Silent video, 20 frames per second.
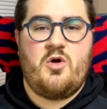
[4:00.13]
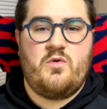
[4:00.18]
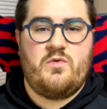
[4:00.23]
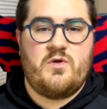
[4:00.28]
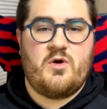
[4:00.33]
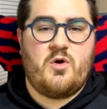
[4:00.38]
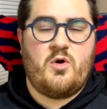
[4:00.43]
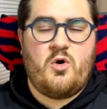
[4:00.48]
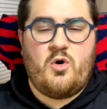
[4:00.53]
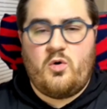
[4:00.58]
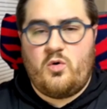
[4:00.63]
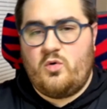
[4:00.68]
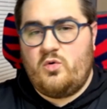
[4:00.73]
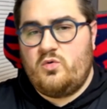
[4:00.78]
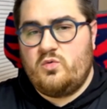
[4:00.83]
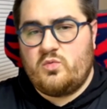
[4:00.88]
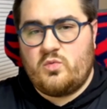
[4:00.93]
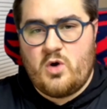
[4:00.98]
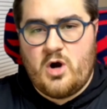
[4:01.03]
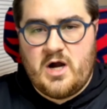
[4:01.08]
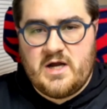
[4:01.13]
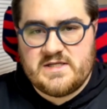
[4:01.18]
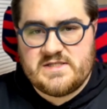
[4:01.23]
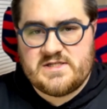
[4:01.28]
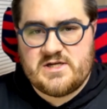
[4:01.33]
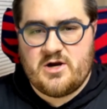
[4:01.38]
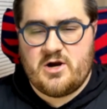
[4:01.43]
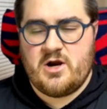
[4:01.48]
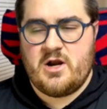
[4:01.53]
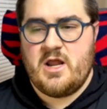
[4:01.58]
their whole
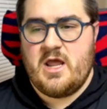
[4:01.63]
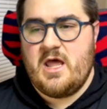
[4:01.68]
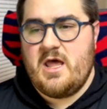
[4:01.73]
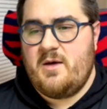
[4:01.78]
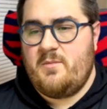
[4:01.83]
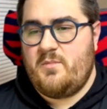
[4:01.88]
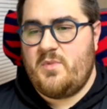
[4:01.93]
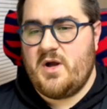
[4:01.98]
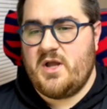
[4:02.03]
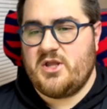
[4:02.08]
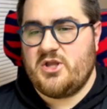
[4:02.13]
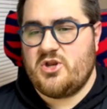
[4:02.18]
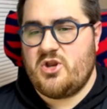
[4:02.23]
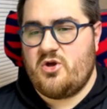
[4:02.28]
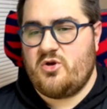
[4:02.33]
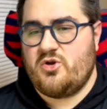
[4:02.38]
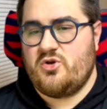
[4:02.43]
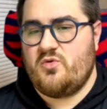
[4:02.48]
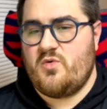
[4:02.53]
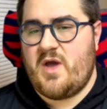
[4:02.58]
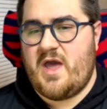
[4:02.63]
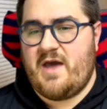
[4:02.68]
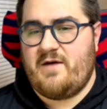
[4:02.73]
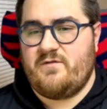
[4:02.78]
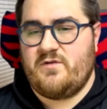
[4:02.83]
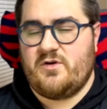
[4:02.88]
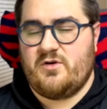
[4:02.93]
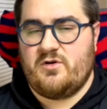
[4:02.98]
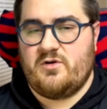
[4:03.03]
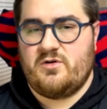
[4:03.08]
roster, but you have
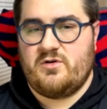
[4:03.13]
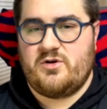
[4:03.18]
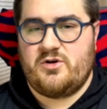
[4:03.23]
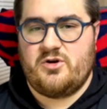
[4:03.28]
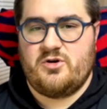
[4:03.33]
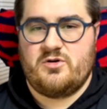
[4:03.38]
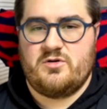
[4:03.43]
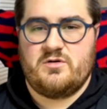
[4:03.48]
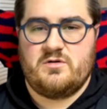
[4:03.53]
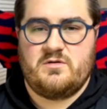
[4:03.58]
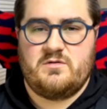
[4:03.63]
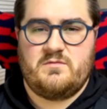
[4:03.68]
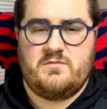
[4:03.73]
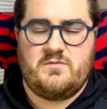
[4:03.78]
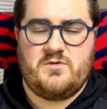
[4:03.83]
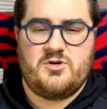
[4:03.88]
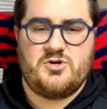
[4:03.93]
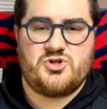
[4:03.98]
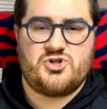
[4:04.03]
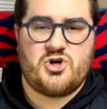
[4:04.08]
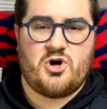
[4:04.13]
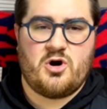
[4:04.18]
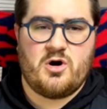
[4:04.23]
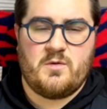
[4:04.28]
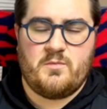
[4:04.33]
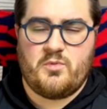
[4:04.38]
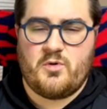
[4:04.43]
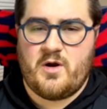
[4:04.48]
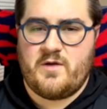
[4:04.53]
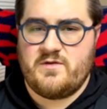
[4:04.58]
your Chara
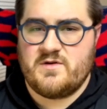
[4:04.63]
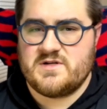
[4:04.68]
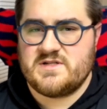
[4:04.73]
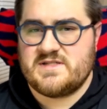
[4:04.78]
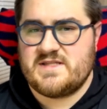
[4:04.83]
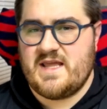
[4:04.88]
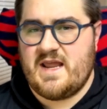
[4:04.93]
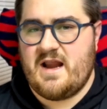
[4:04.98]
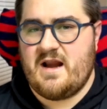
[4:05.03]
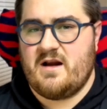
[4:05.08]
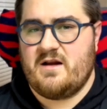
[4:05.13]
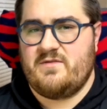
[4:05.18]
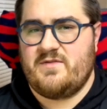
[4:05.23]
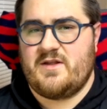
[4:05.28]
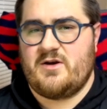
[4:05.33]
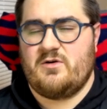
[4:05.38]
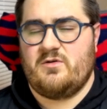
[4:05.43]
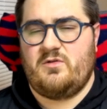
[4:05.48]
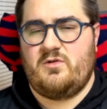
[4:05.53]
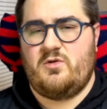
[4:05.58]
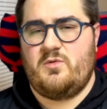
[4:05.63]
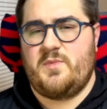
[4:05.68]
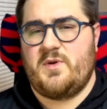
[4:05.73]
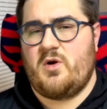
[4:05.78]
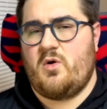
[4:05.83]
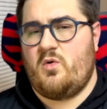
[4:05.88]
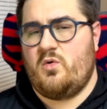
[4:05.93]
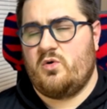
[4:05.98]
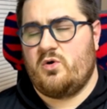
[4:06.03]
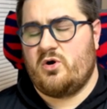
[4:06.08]
brothers there that are a little bit
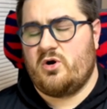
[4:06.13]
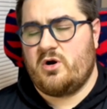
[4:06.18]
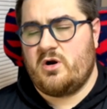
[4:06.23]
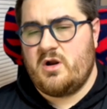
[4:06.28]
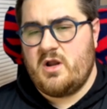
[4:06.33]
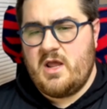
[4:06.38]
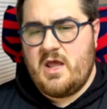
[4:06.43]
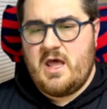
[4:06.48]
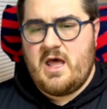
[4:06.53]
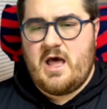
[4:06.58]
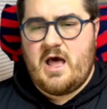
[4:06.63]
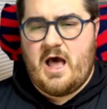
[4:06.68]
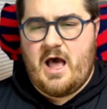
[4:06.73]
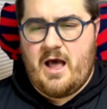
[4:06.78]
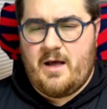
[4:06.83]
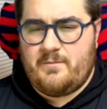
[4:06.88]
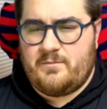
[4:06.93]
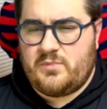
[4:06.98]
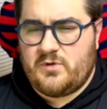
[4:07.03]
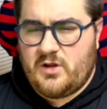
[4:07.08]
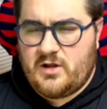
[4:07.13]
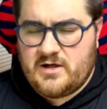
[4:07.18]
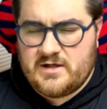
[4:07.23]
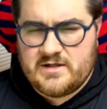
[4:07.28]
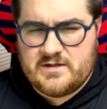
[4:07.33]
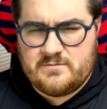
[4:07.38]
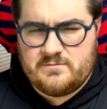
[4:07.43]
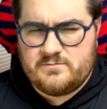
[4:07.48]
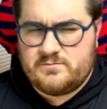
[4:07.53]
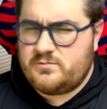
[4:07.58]
older.
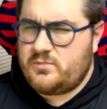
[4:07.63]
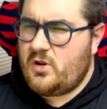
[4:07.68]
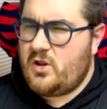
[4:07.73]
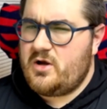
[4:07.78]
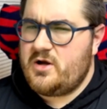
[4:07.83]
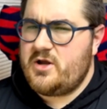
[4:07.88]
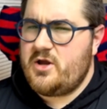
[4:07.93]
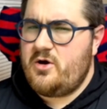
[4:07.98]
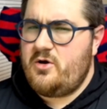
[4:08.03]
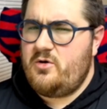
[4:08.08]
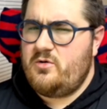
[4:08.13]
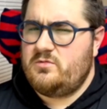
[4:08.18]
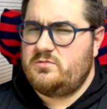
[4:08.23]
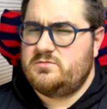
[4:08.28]
Blanco,